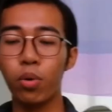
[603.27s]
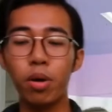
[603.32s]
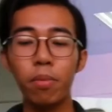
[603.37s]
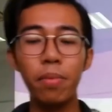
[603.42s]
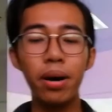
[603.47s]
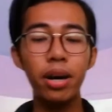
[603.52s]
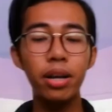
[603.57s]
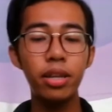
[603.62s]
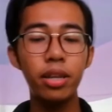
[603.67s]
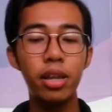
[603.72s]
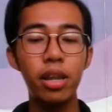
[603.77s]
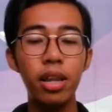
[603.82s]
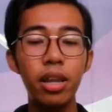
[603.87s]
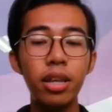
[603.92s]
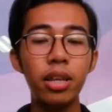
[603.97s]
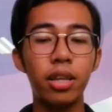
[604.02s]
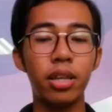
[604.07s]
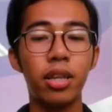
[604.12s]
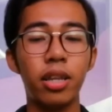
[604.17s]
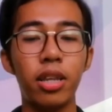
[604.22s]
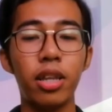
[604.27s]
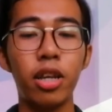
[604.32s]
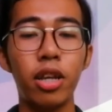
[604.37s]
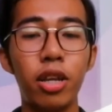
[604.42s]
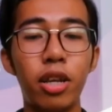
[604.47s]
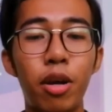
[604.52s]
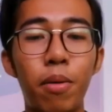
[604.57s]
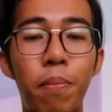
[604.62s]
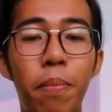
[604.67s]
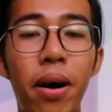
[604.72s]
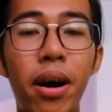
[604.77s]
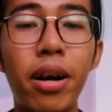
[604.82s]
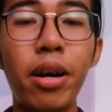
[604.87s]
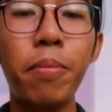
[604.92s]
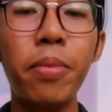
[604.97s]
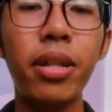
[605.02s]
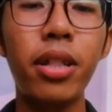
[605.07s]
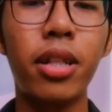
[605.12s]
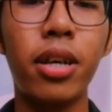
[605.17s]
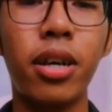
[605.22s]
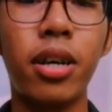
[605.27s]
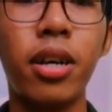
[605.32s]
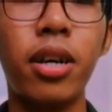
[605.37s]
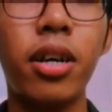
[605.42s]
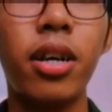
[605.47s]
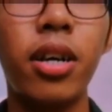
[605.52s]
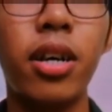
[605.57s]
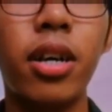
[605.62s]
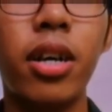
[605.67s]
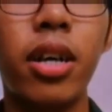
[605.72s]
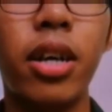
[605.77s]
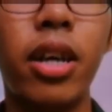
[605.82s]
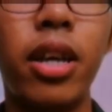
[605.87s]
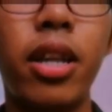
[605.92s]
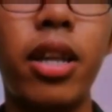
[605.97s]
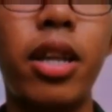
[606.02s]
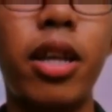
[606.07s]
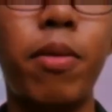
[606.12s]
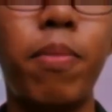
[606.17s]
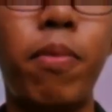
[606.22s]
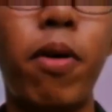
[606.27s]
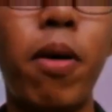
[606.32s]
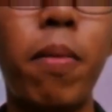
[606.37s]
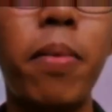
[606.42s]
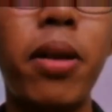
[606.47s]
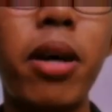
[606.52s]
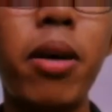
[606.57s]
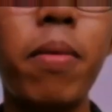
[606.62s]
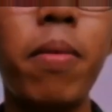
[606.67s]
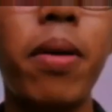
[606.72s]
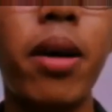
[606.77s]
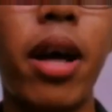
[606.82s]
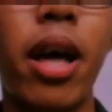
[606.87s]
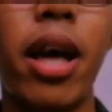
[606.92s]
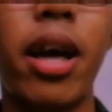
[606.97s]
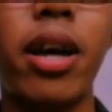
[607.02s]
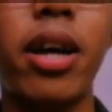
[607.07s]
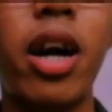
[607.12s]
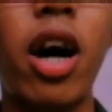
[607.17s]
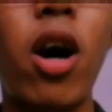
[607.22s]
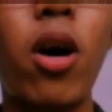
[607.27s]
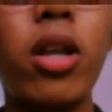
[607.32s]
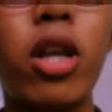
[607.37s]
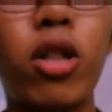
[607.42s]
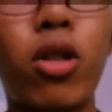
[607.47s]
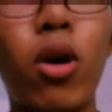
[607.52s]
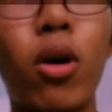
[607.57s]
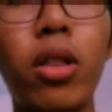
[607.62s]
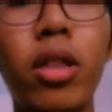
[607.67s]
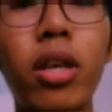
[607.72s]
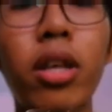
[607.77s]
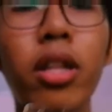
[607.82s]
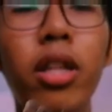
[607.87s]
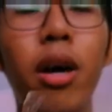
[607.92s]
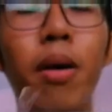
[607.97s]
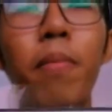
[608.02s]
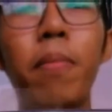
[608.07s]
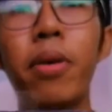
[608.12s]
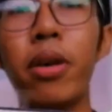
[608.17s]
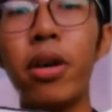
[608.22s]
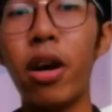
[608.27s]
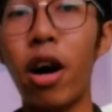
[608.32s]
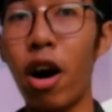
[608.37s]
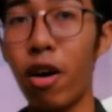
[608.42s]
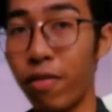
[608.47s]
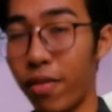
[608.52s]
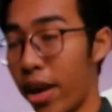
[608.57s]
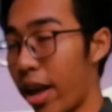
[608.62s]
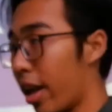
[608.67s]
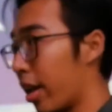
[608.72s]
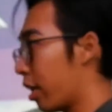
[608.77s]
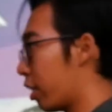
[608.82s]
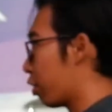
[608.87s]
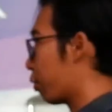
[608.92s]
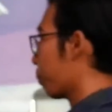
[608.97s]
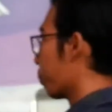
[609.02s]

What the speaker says: we must list the parameter in the problem and count the total number of n.